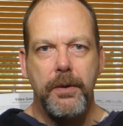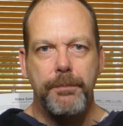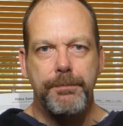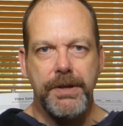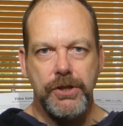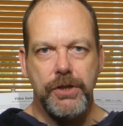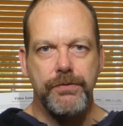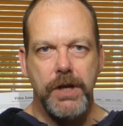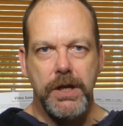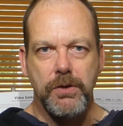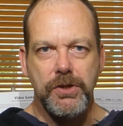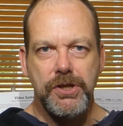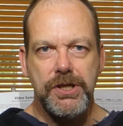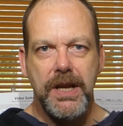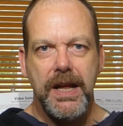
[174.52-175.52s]
bunch of
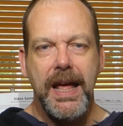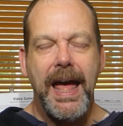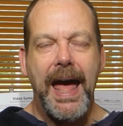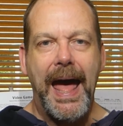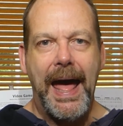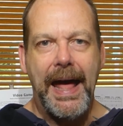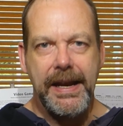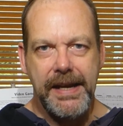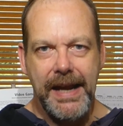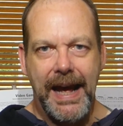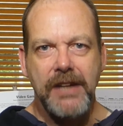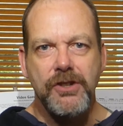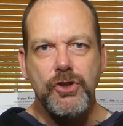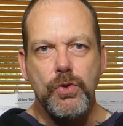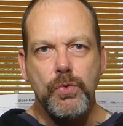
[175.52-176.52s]
notes. And
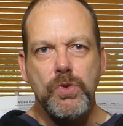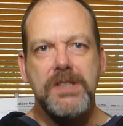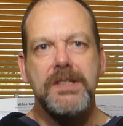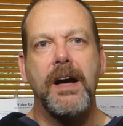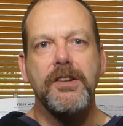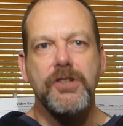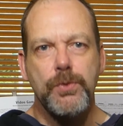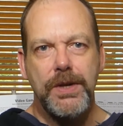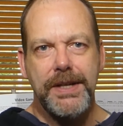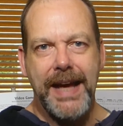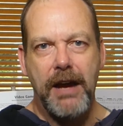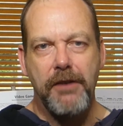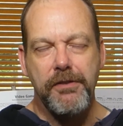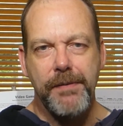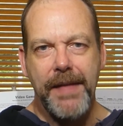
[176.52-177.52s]
as you start to work
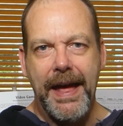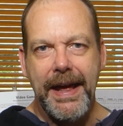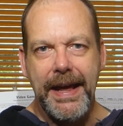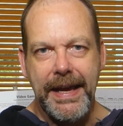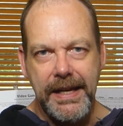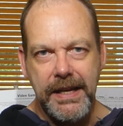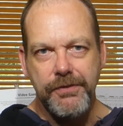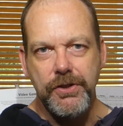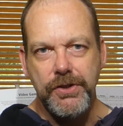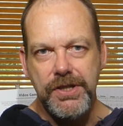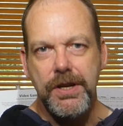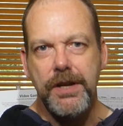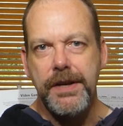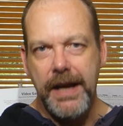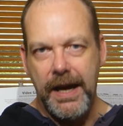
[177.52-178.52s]
out from there, it gives you
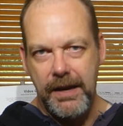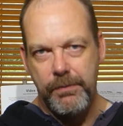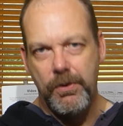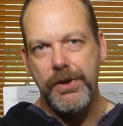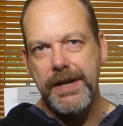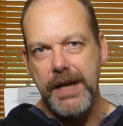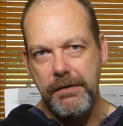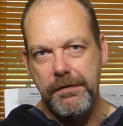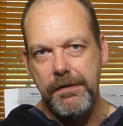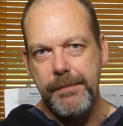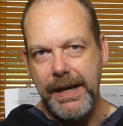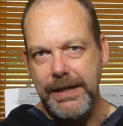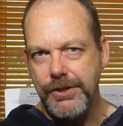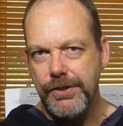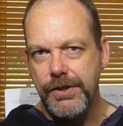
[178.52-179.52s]
certain harmonic
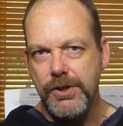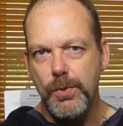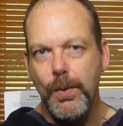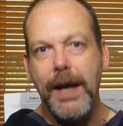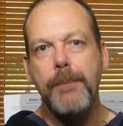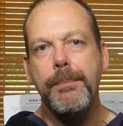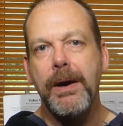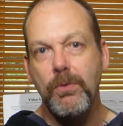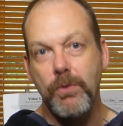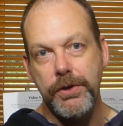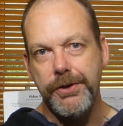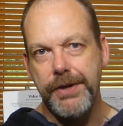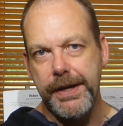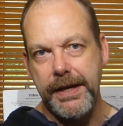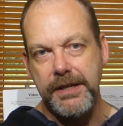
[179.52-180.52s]
information as well about what you
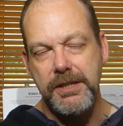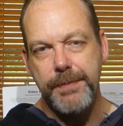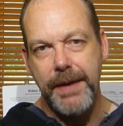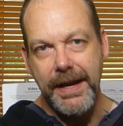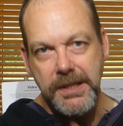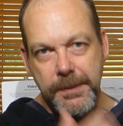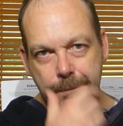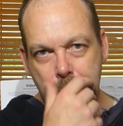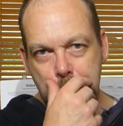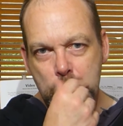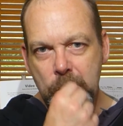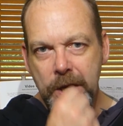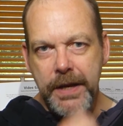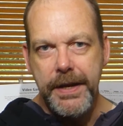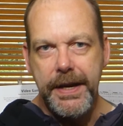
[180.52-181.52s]
can expect.
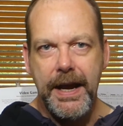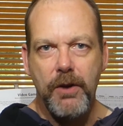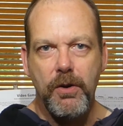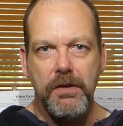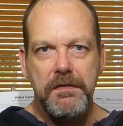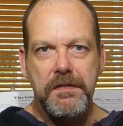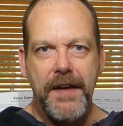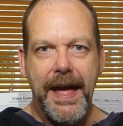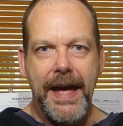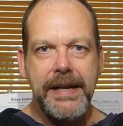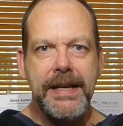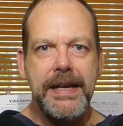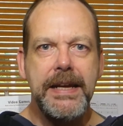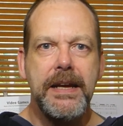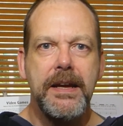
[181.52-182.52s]
Now, for
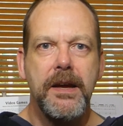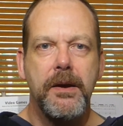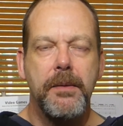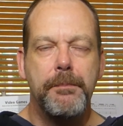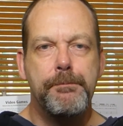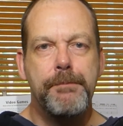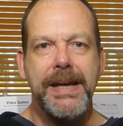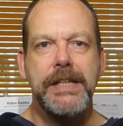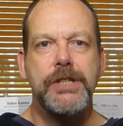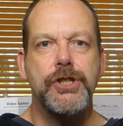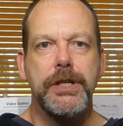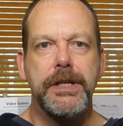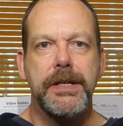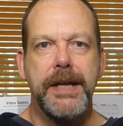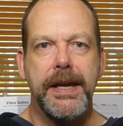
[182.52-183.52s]
any
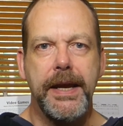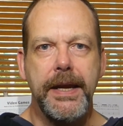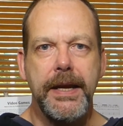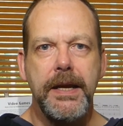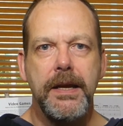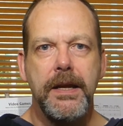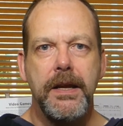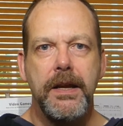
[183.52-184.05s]
major key,